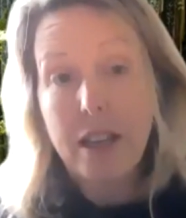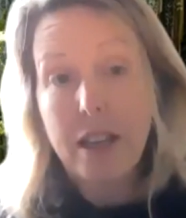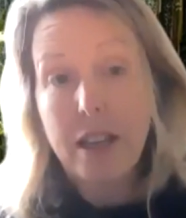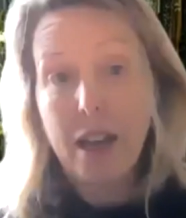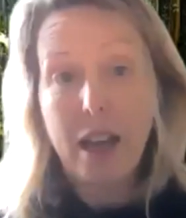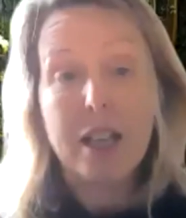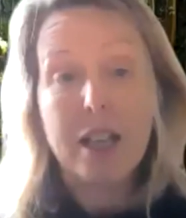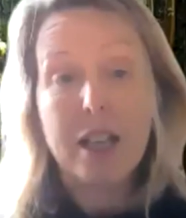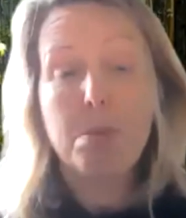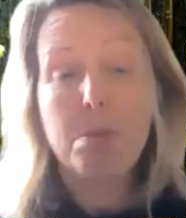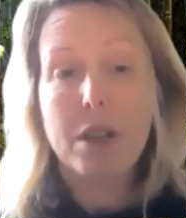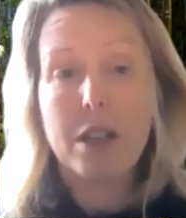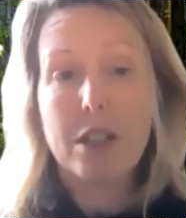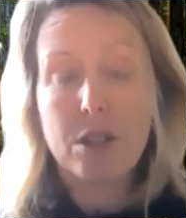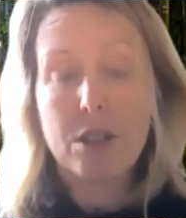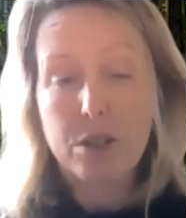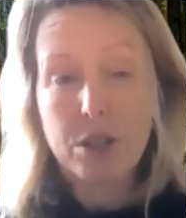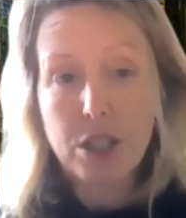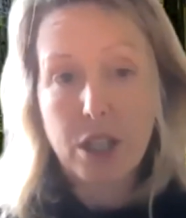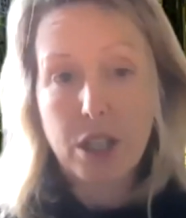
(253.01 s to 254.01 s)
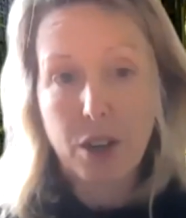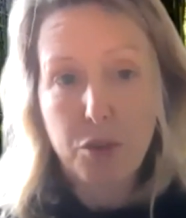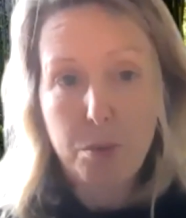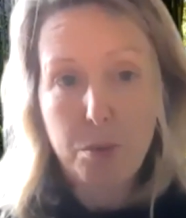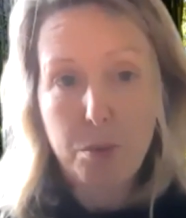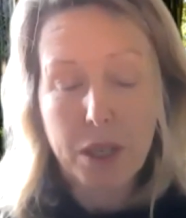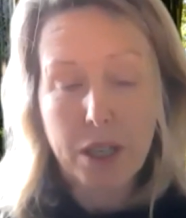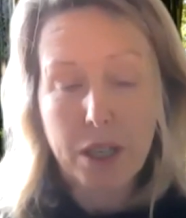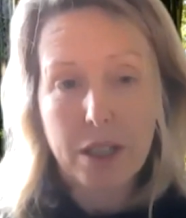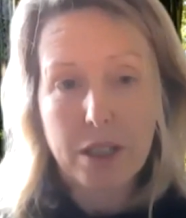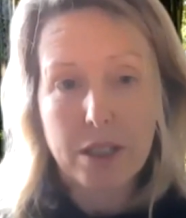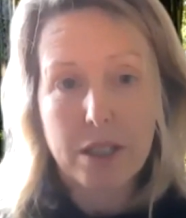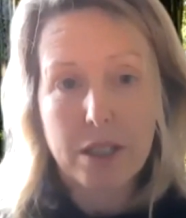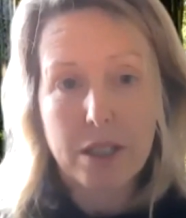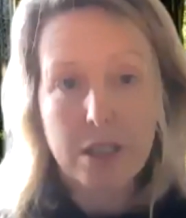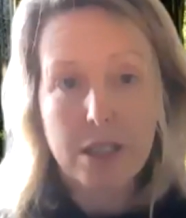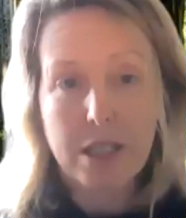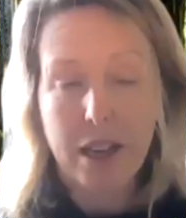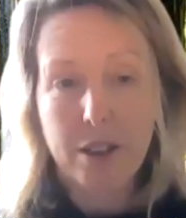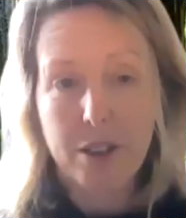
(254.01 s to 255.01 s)
exponential shift because the
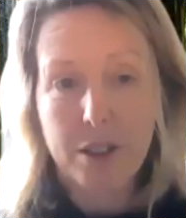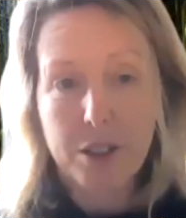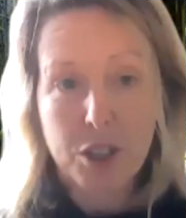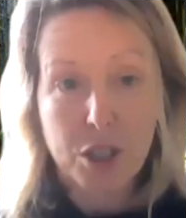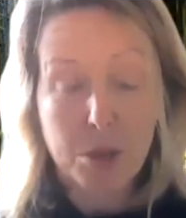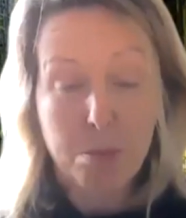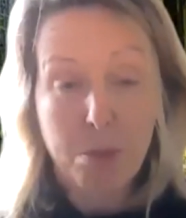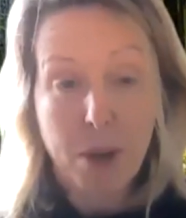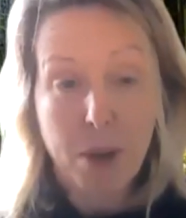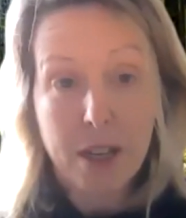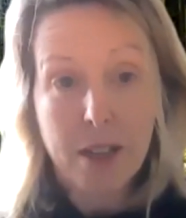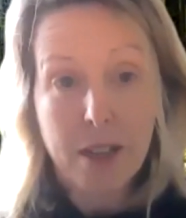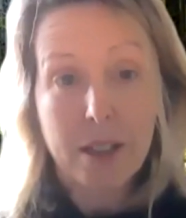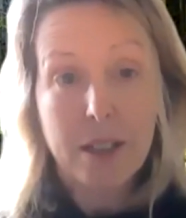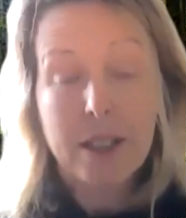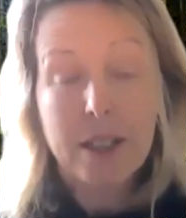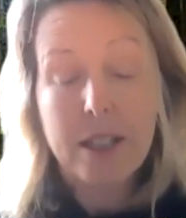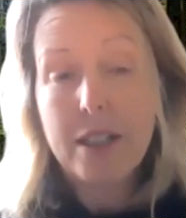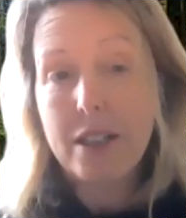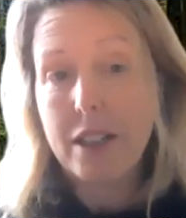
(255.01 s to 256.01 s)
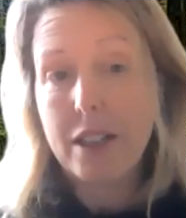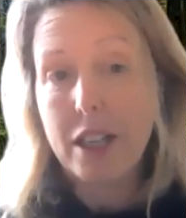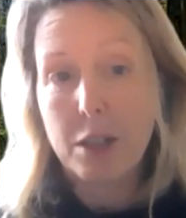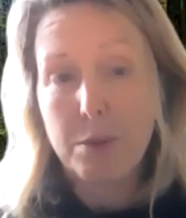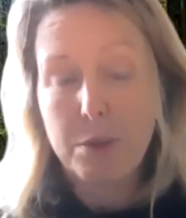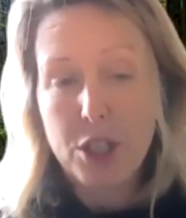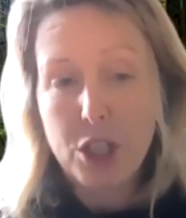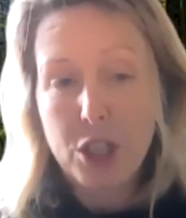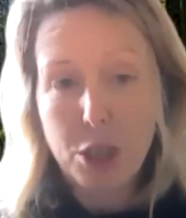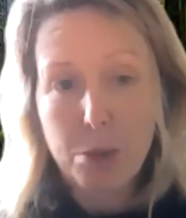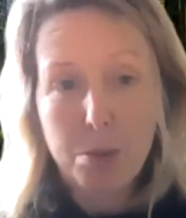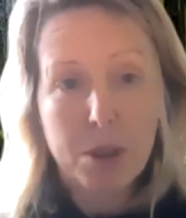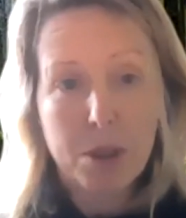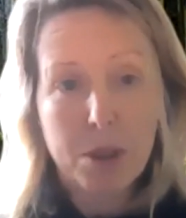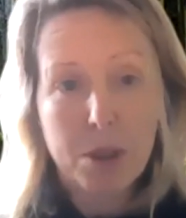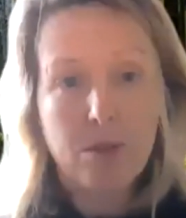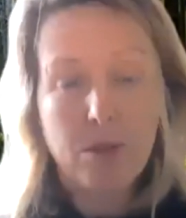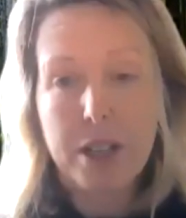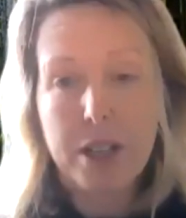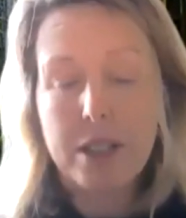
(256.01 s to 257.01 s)
technologies are better, they're going to be cheaper to
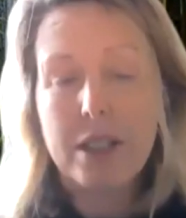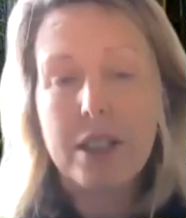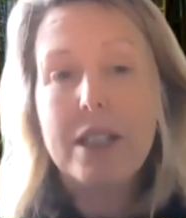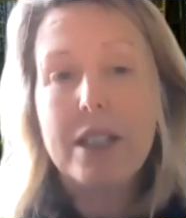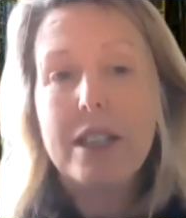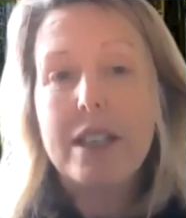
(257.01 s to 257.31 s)
run,